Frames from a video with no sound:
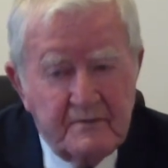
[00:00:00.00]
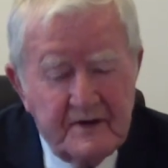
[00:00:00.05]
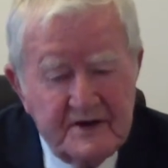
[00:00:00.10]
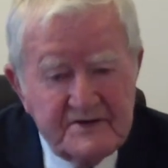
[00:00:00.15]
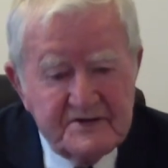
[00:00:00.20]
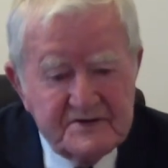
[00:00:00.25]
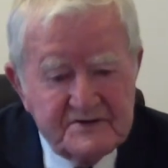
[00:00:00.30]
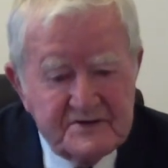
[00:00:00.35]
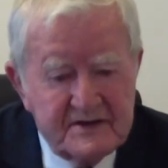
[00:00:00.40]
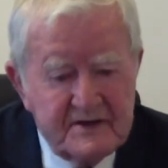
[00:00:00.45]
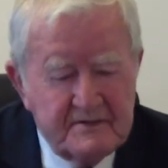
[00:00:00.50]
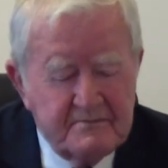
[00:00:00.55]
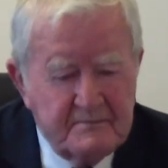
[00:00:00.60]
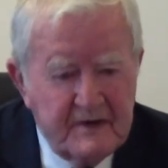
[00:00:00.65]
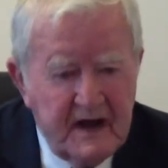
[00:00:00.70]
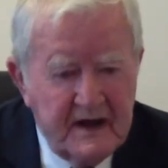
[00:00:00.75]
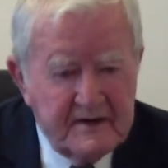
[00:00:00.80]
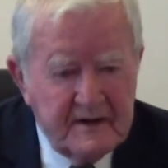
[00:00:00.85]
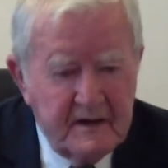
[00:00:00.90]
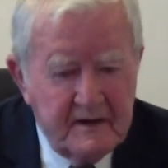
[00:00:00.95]
which is an
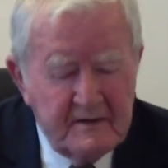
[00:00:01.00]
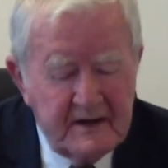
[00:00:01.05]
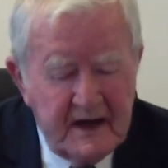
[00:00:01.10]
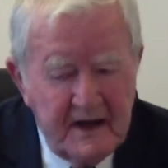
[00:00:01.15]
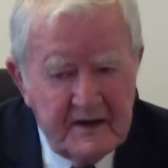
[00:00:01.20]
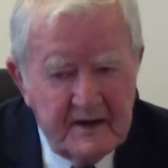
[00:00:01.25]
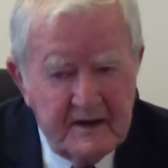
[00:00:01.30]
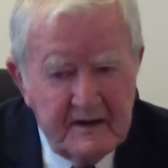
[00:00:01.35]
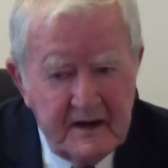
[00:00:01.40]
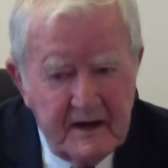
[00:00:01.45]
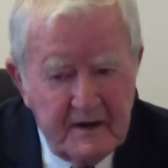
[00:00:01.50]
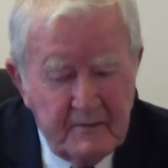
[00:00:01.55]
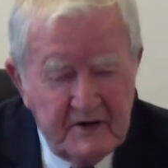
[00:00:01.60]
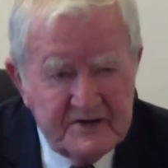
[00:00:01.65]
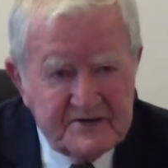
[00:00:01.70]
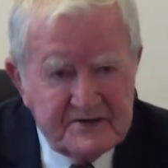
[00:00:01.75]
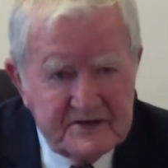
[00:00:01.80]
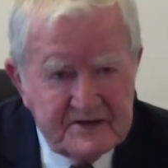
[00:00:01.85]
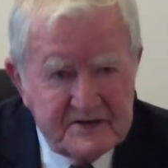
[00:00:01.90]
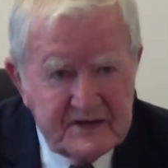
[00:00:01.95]

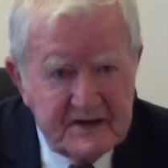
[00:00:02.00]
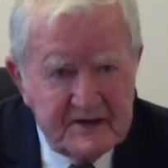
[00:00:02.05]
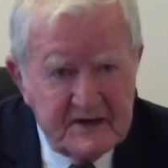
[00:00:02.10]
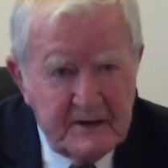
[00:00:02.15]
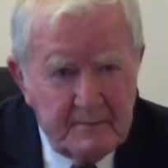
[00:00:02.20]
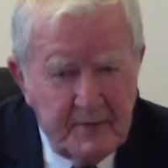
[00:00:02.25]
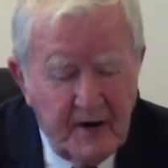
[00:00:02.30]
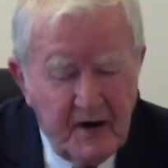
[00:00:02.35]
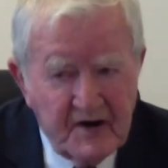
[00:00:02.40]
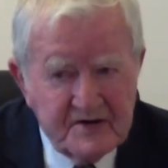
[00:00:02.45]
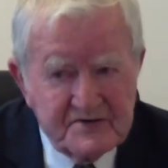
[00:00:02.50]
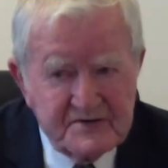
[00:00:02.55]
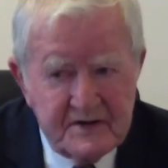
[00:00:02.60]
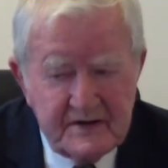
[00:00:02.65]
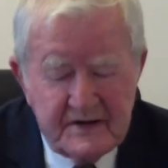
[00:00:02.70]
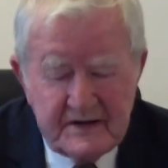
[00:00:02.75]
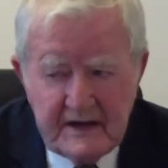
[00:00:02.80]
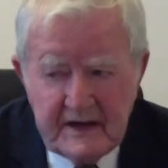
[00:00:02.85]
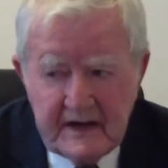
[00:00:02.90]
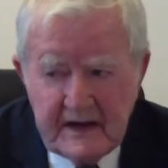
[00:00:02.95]

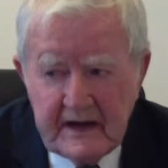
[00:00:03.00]
abortion,